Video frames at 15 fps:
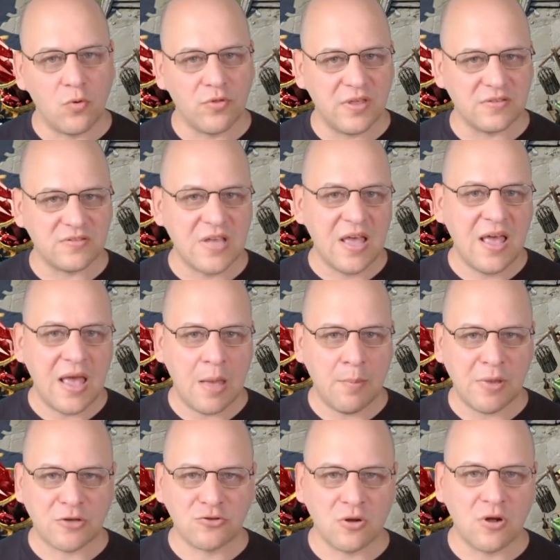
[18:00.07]
this
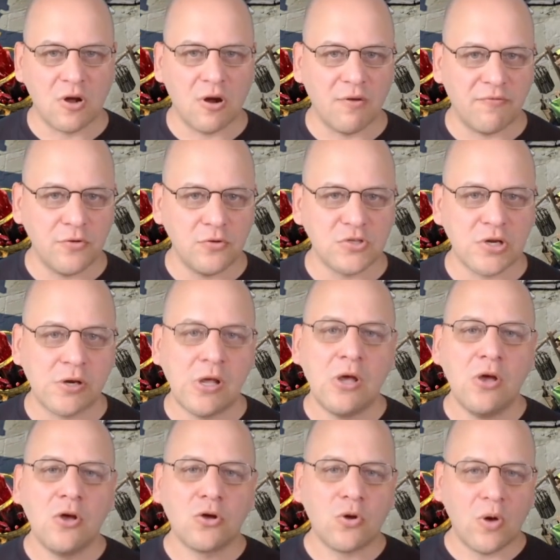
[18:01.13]
Emek Trunk Heart Fusion,
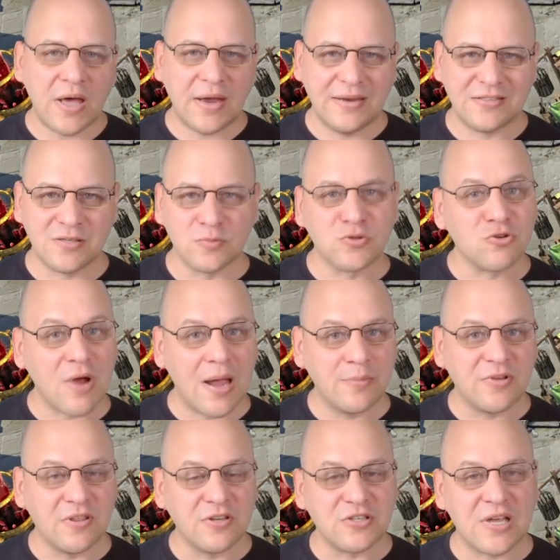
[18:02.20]
go ahead and subscribe
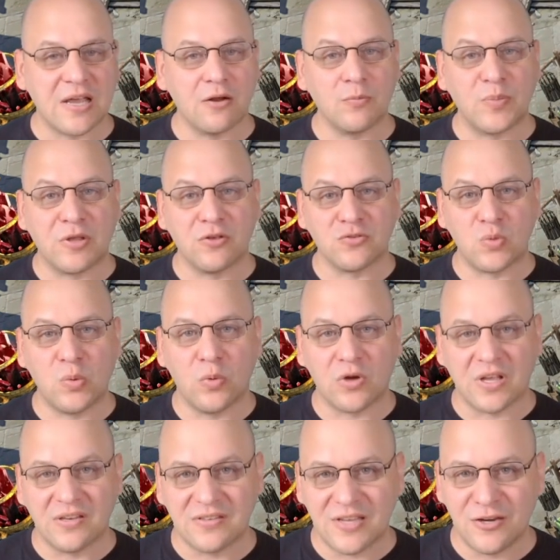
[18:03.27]
to the channel because we will
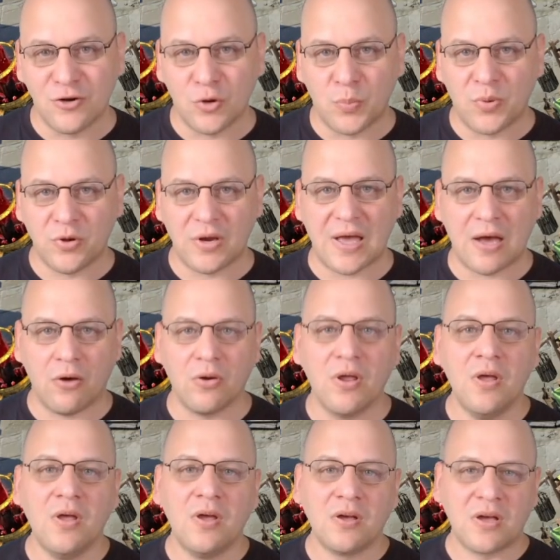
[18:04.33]
continue to put out
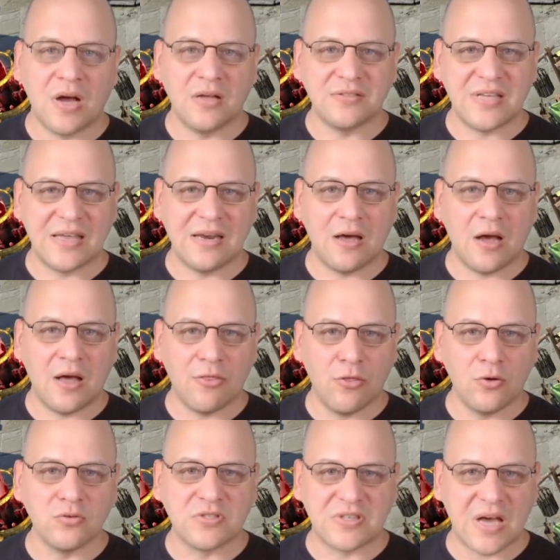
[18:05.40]
content on
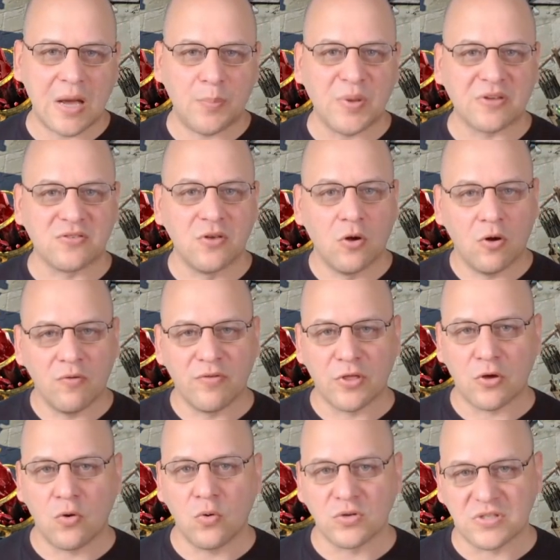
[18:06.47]
those topics over the
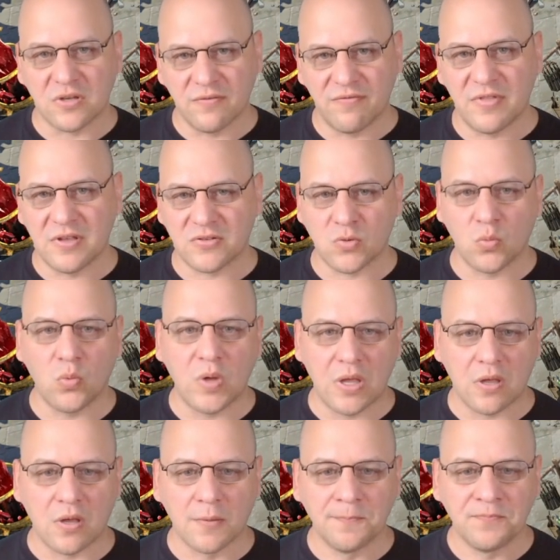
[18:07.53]
course of this week.